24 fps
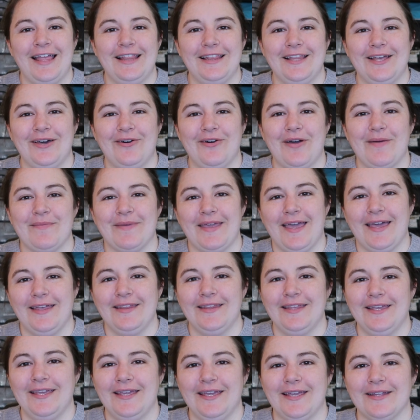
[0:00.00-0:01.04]
Hello, I'm
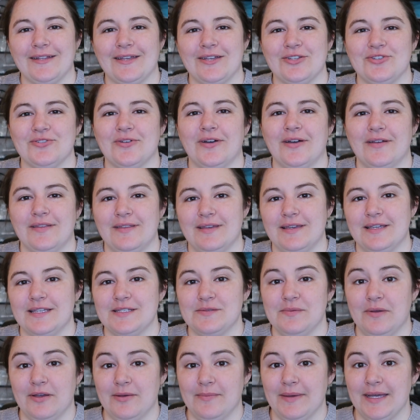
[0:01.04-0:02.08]
Kelly and I draw
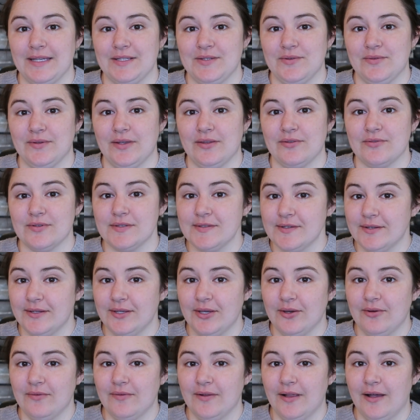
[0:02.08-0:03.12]
things. Welcome back to another
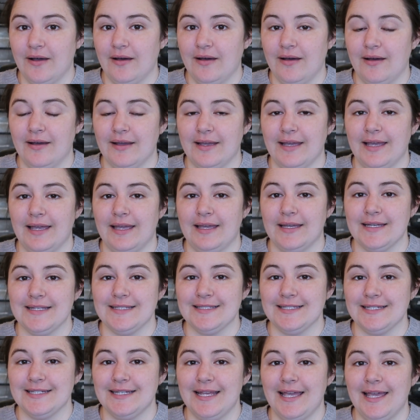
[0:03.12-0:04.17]
studio vlog.
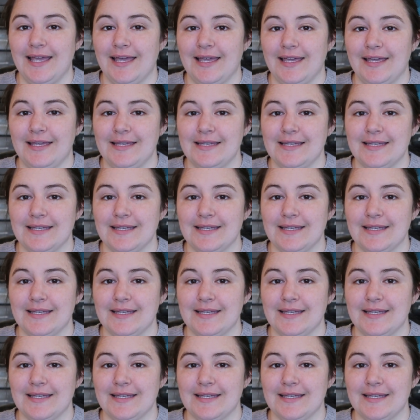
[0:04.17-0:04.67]
And today